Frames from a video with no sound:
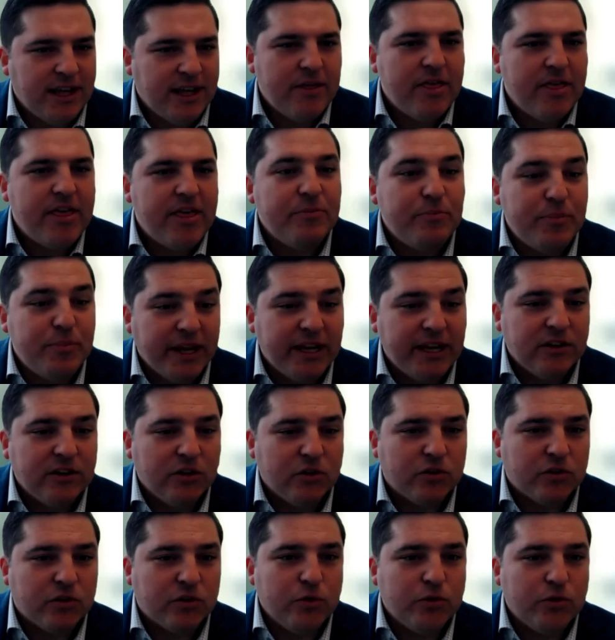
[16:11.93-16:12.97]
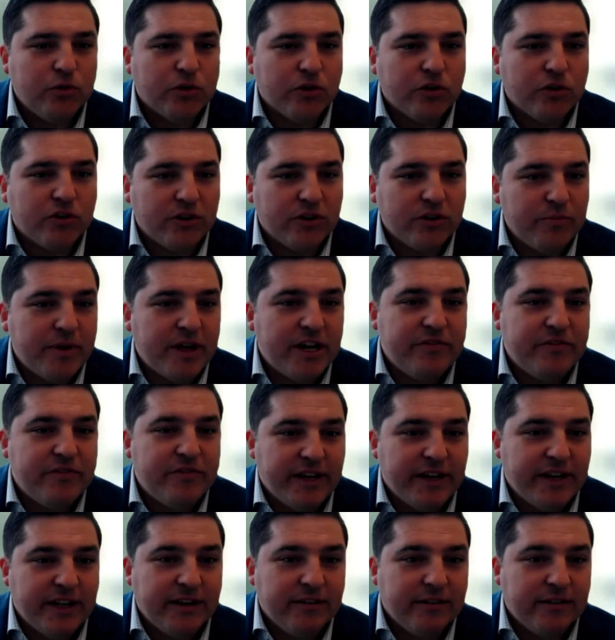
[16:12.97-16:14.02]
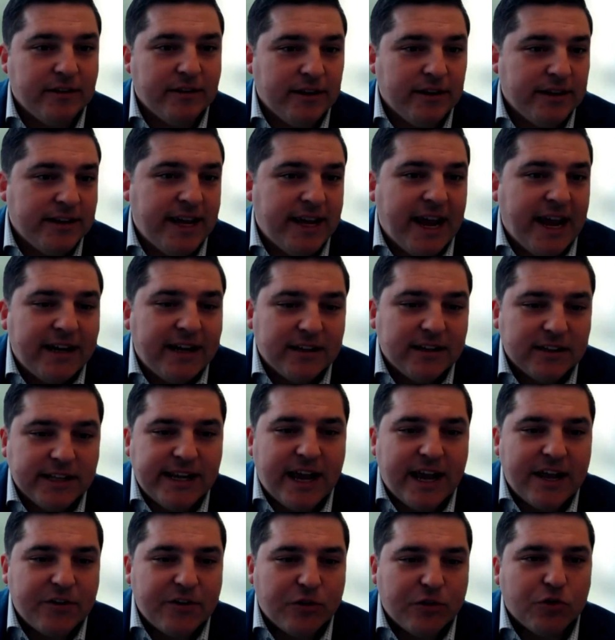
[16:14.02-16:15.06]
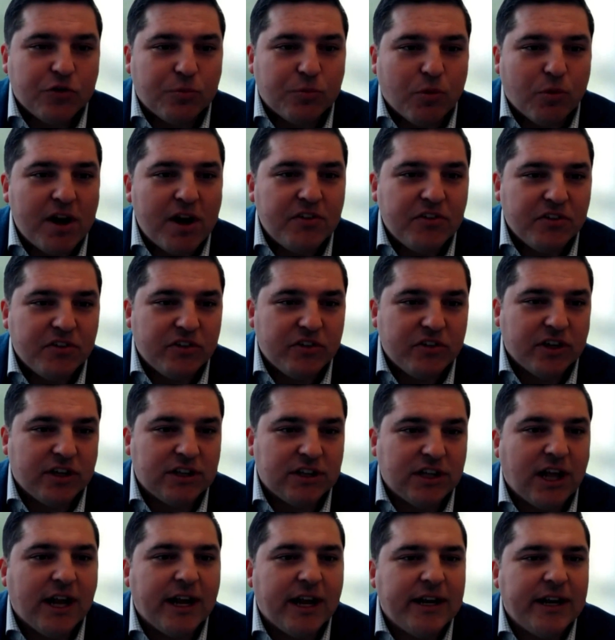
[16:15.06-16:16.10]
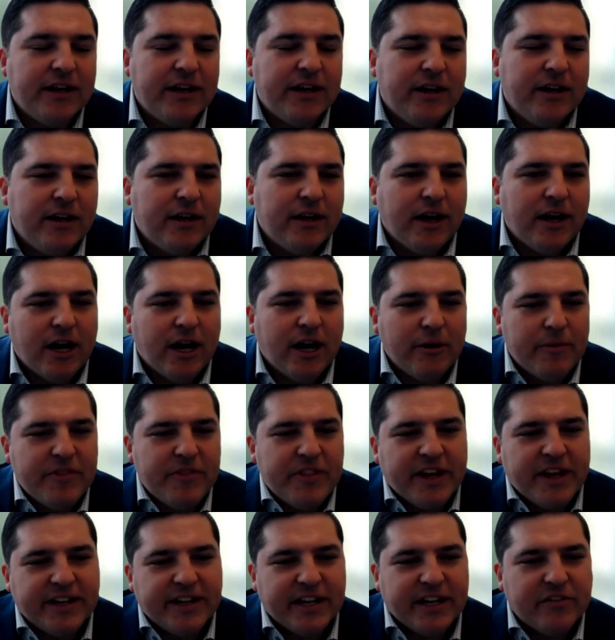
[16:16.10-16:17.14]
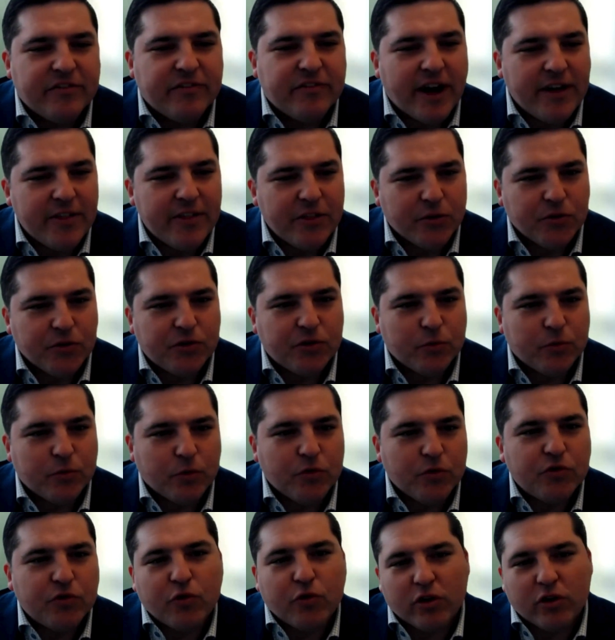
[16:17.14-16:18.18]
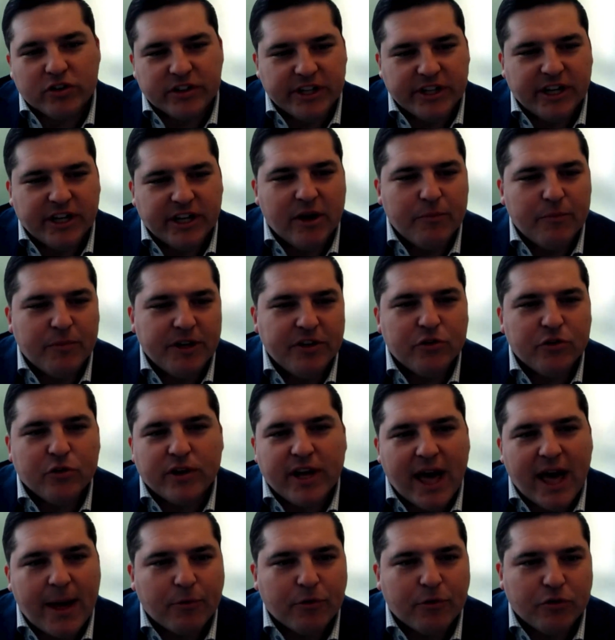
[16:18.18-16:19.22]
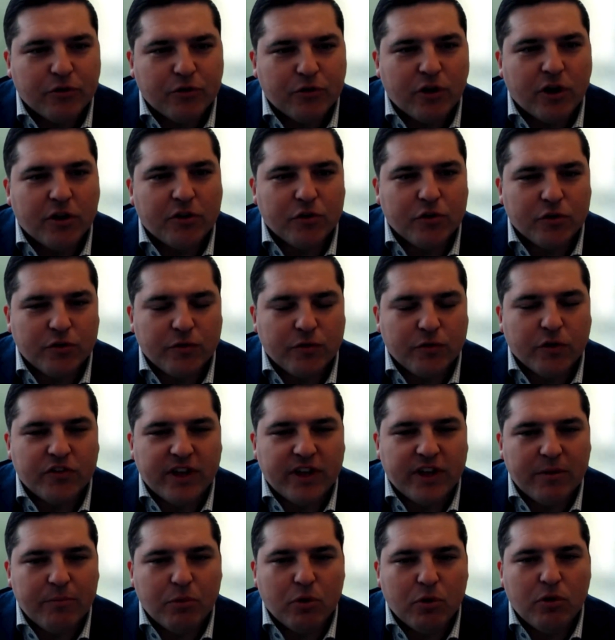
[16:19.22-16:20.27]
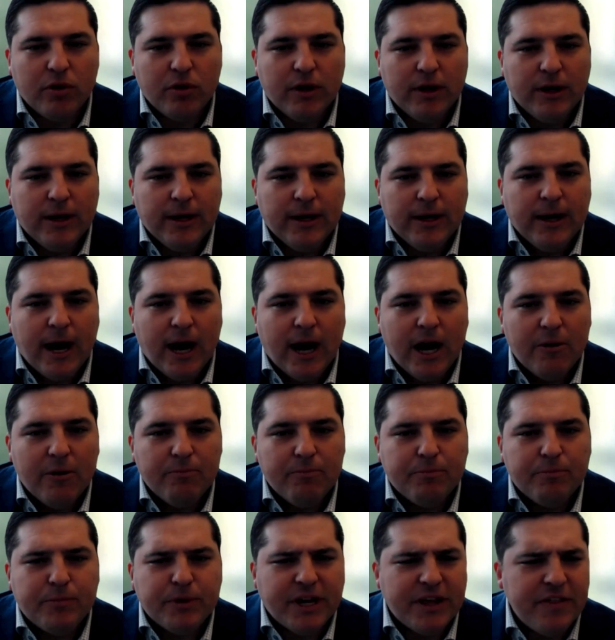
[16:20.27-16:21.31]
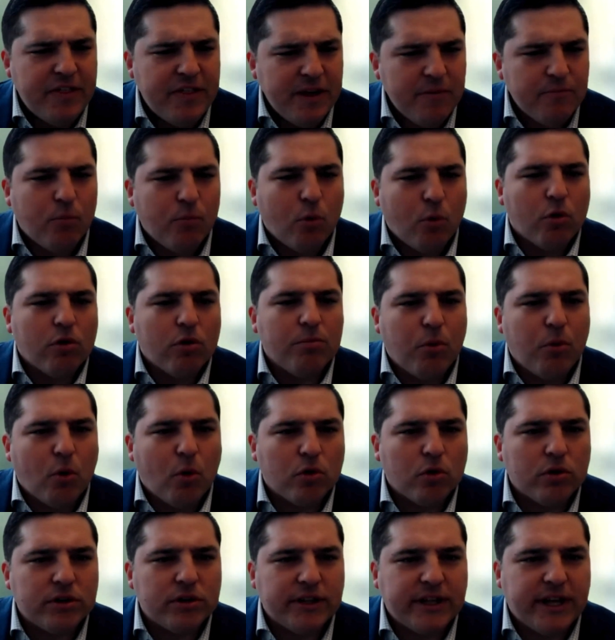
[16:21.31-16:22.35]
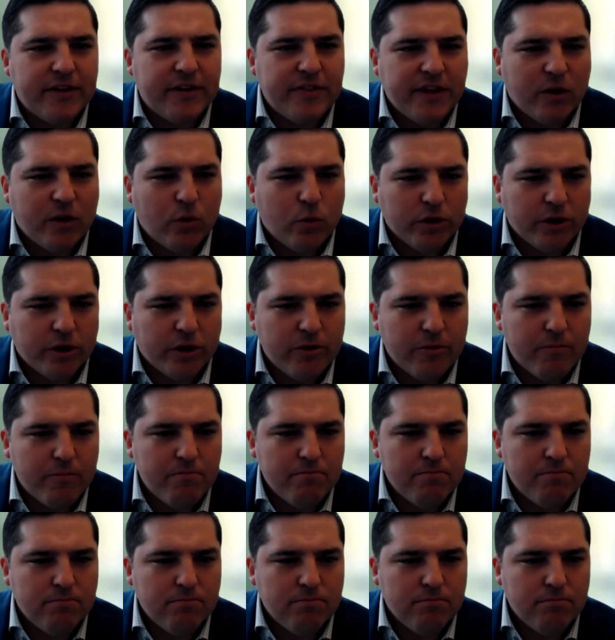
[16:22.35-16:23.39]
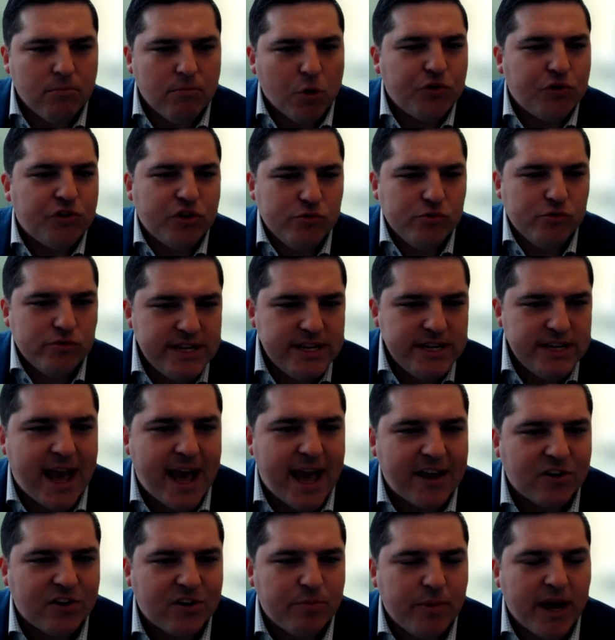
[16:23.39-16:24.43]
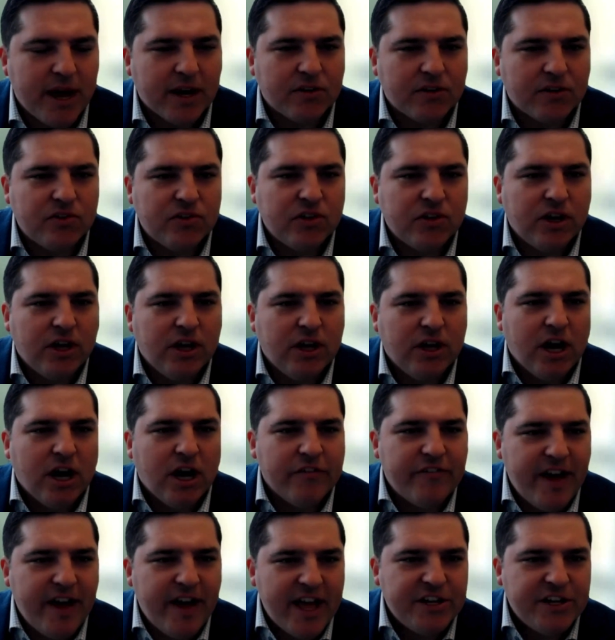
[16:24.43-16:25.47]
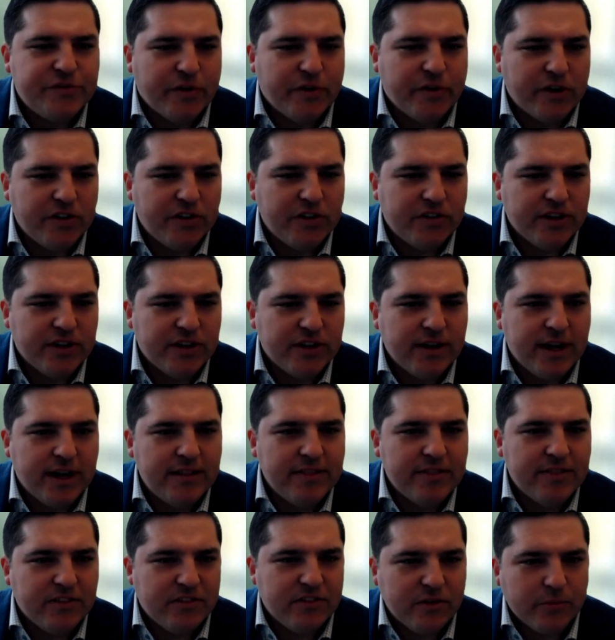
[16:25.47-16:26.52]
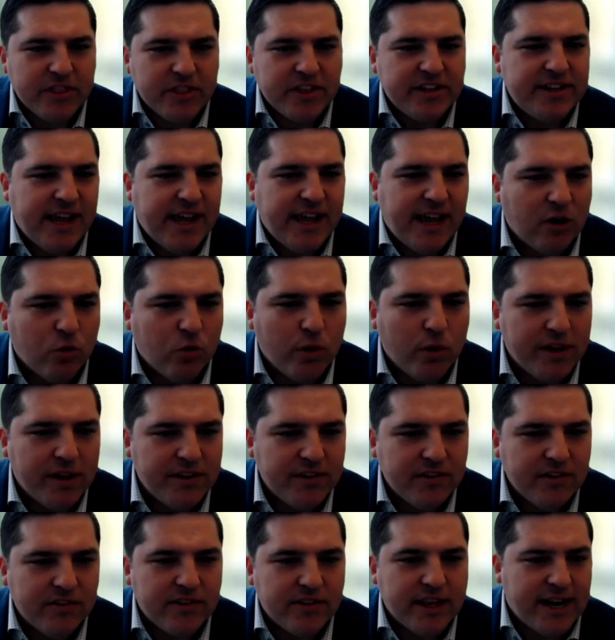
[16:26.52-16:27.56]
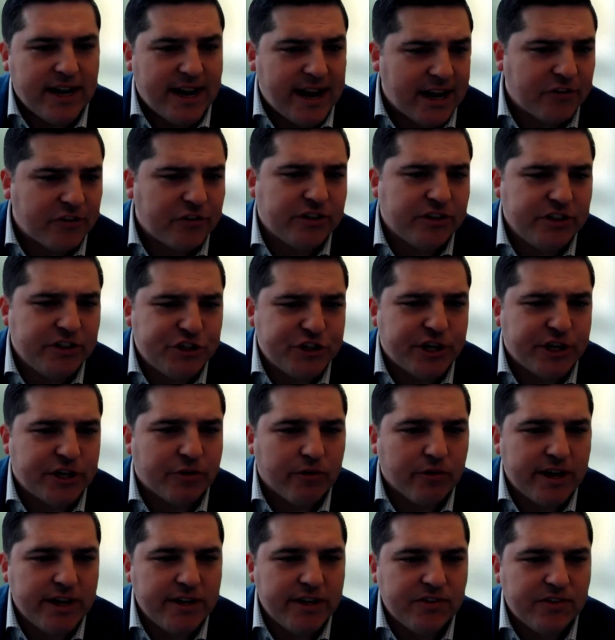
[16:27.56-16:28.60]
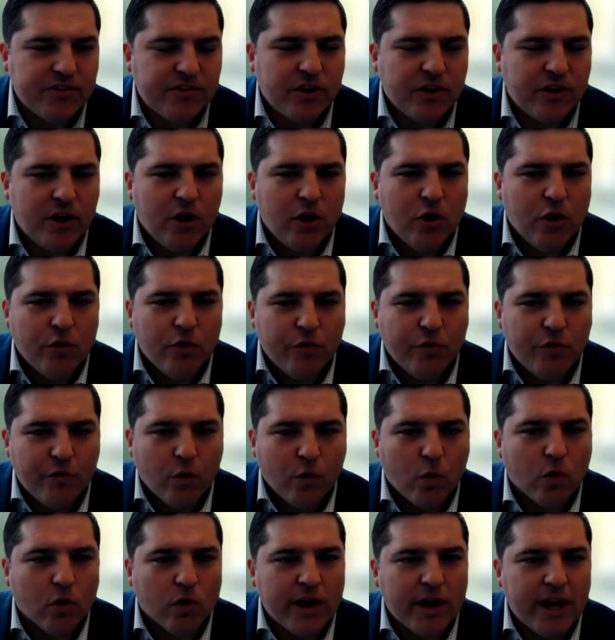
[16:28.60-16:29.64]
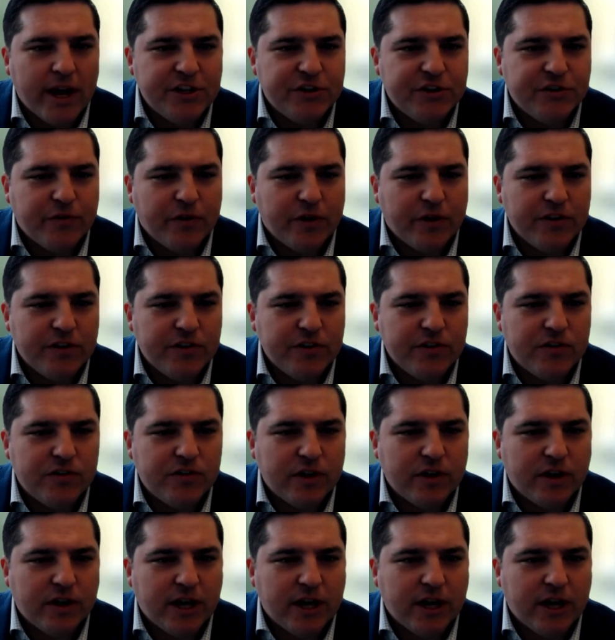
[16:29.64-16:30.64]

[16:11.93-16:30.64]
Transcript: and then picking those losers and benefiting candidly as those prices decline. And they identify those struggling companies or capital structures, for example. But I think more importantly, I think one of the most unique aspects of hedge funds and some of the tailwinds that it actually generates for hedge funds